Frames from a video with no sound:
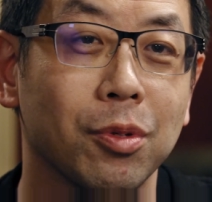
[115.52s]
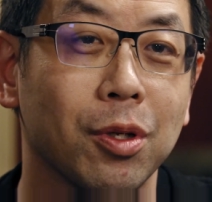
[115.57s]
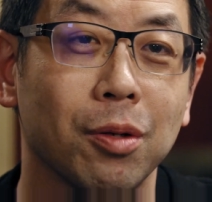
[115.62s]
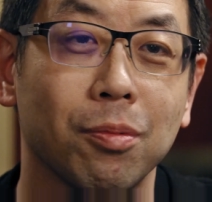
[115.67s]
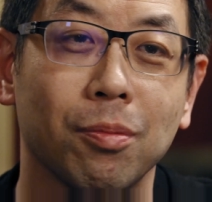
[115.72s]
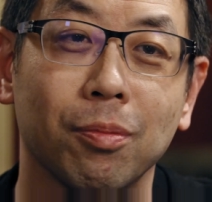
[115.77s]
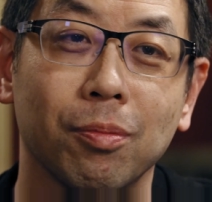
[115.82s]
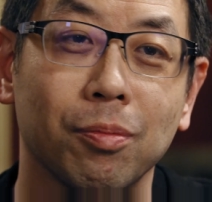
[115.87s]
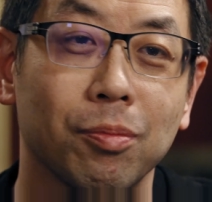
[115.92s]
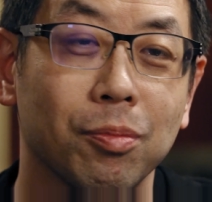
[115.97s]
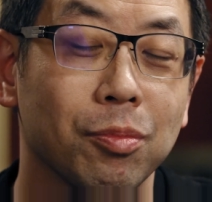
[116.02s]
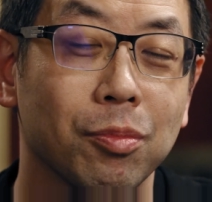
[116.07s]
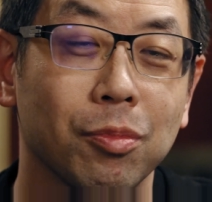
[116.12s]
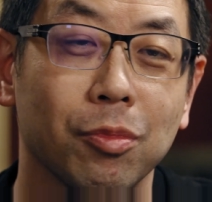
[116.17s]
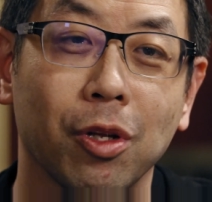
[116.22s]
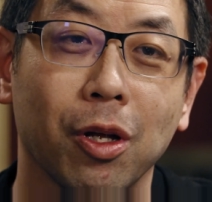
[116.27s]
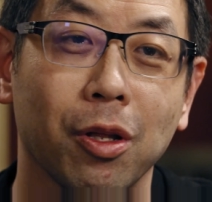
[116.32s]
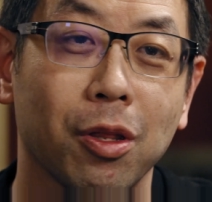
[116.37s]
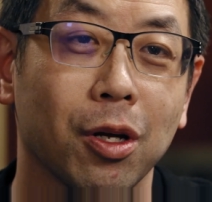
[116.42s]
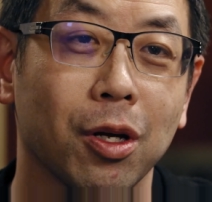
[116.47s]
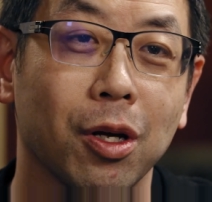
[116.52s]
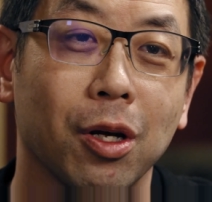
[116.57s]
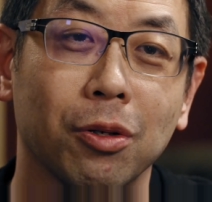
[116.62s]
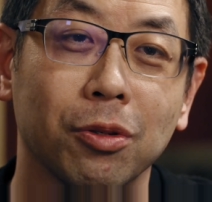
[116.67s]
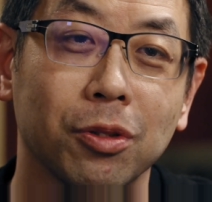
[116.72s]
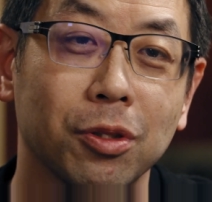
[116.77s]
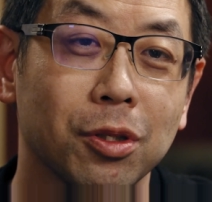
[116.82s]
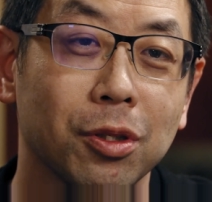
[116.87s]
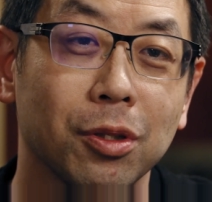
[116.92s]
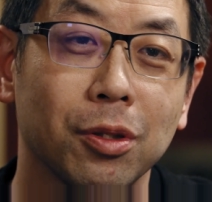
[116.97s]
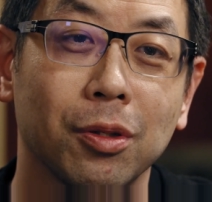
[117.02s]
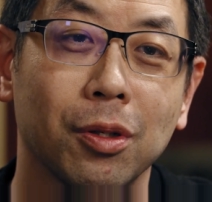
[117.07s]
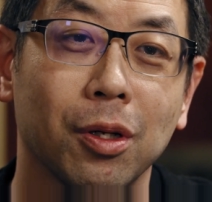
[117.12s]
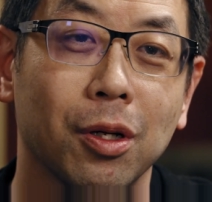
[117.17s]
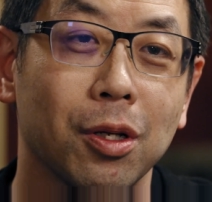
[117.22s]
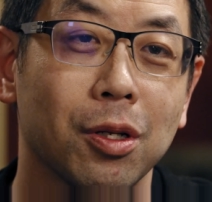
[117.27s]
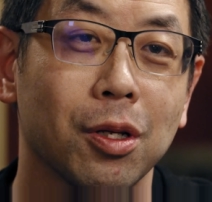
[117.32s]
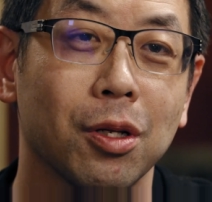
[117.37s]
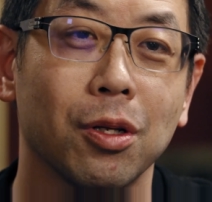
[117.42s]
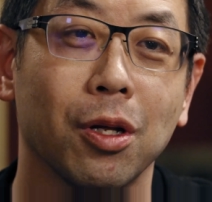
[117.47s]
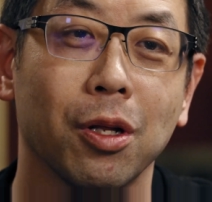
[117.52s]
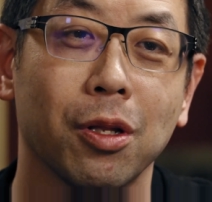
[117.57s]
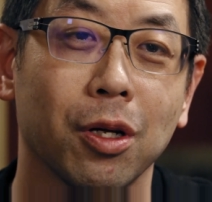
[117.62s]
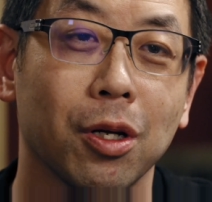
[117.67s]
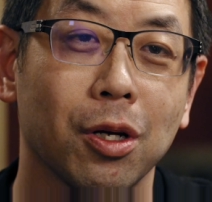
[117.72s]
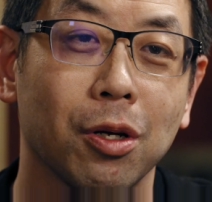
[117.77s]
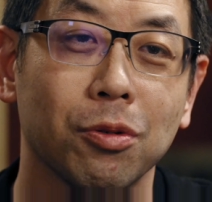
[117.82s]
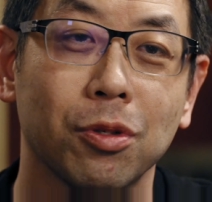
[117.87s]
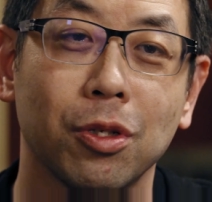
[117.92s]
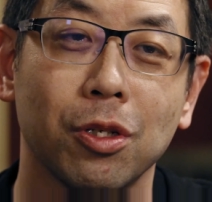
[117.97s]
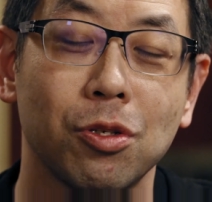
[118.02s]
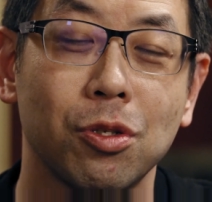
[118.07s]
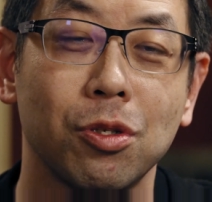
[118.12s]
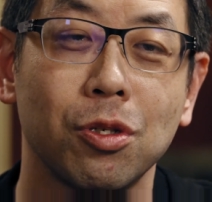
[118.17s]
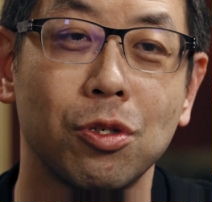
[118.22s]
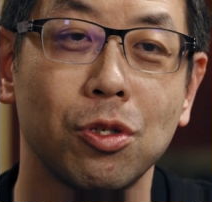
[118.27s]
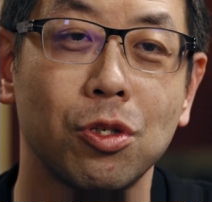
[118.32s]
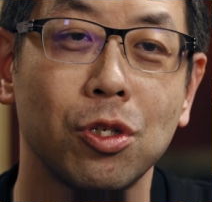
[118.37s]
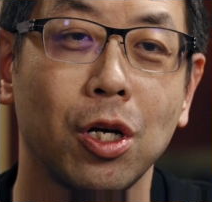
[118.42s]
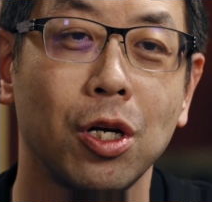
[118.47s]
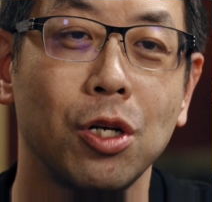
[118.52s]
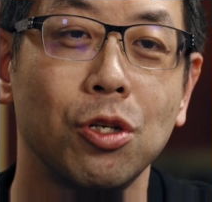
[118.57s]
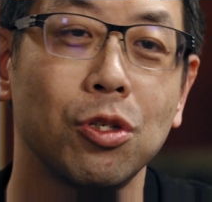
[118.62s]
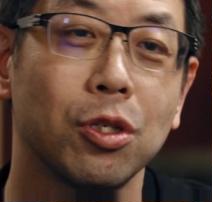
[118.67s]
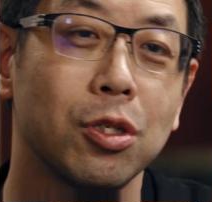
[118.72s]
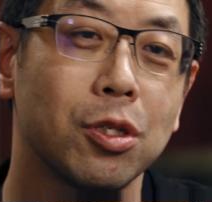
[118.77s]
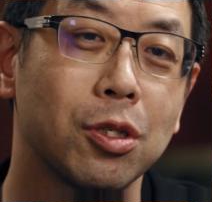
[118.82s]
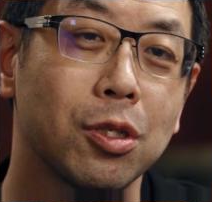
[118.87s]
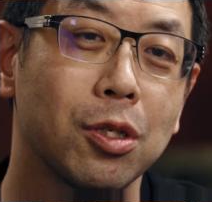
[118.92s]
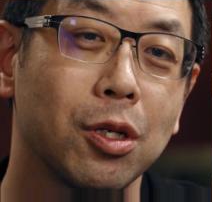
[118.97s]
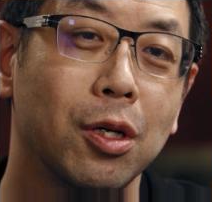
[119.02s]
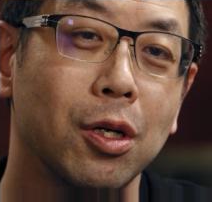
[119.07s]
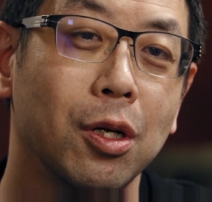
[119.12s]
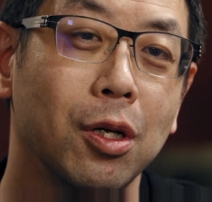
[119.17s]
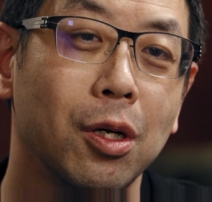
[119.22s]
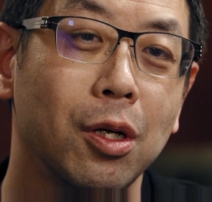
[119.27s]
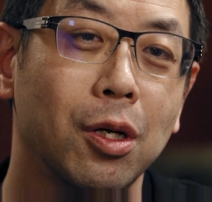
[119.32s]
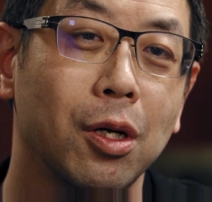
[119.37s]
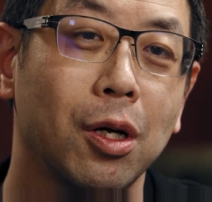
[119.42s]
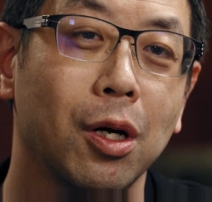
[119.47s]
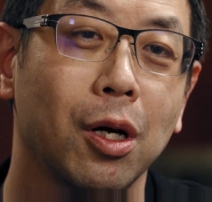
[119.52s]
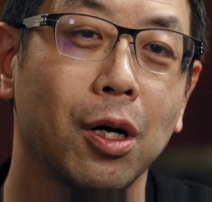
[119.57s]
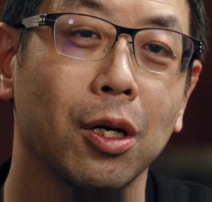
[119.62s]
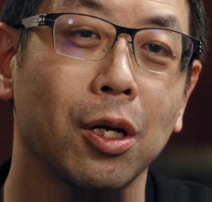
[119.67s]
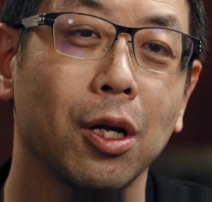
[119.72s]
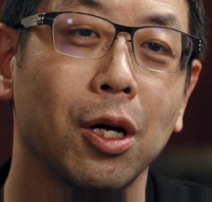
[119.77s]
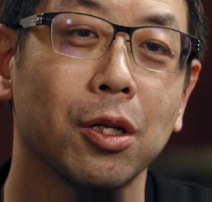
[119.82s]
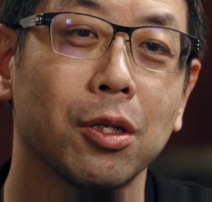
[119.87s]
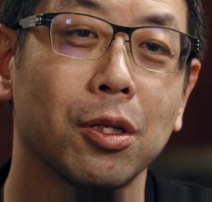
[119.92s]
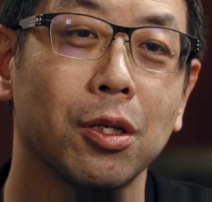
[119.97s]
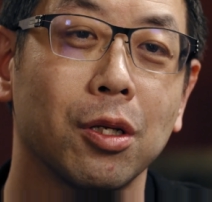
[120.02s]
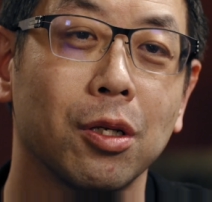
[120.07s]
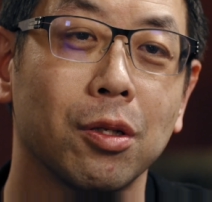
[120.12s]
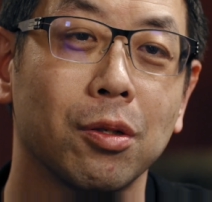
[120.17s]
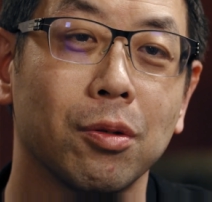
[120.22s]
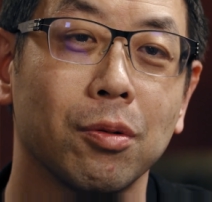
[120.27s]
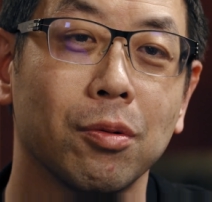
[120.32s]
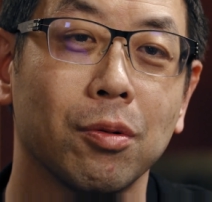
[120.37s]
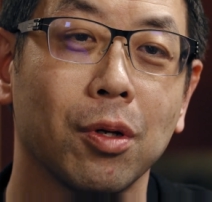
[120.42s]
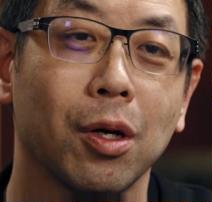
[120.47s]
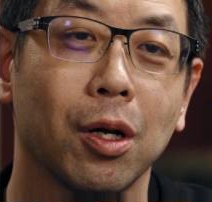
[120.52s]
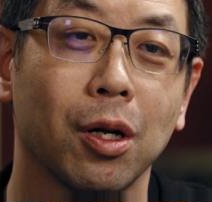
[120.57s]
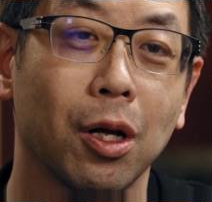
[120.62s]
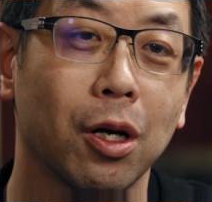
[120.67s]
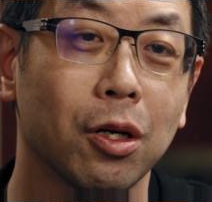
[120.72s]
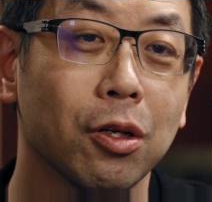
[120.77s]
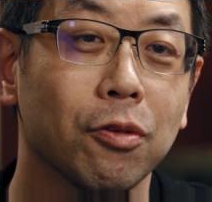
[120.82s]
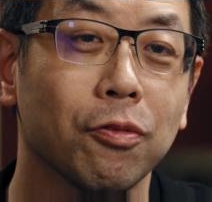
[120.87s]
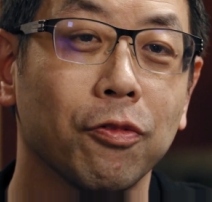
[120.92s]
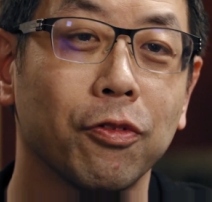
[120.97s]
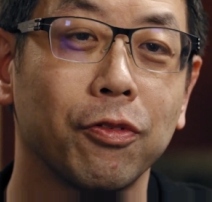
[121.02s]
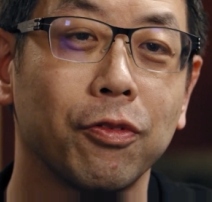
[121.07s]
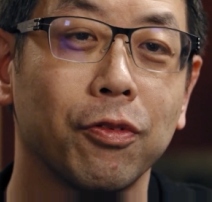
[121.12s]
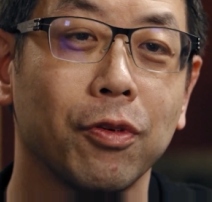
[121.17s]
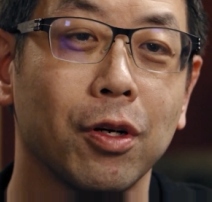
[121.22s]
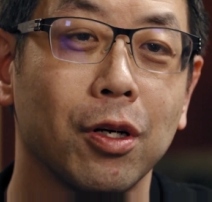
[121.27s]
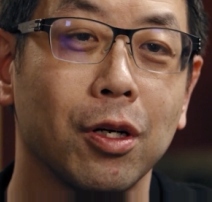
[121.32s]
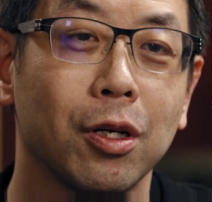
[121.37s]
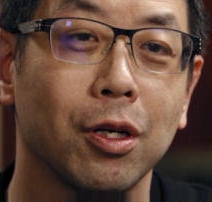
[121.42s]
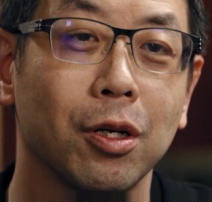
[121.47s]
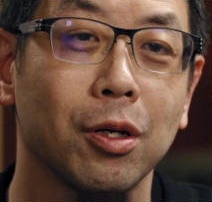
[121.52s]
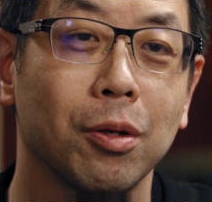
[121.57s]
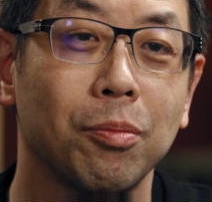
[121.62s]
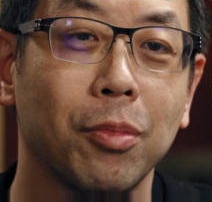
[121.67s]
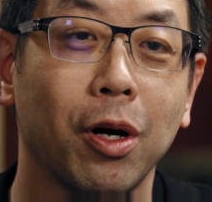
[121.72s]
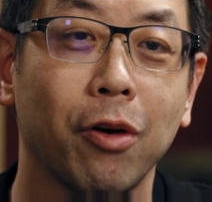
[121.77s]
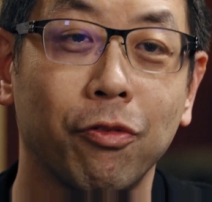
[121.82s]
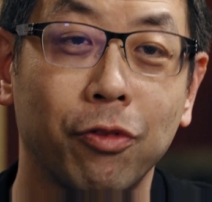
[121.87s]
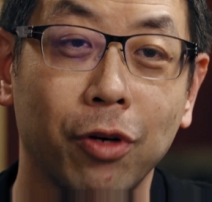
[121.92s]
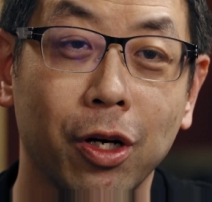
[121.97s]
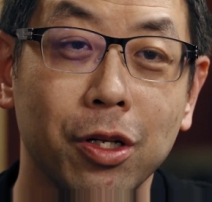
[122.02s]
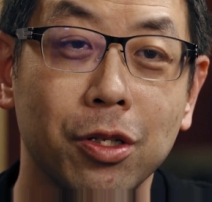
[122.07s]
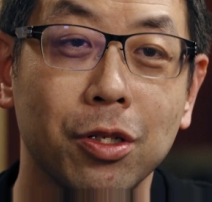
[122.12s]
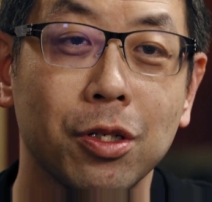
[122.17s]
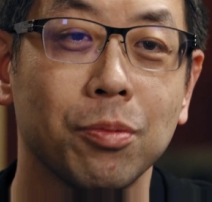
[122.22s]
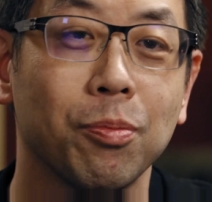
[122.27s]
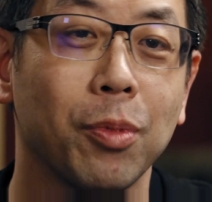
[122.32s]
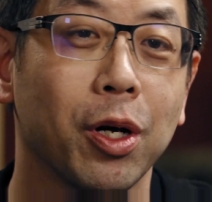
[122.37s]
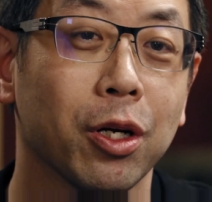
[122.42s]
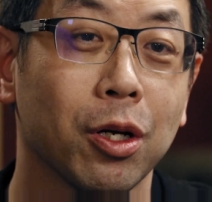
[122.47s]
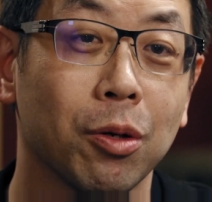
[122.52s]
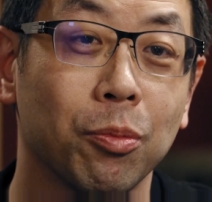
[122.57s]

then nothing else. I think nothing else. It changes a lot in a lot of my friends, my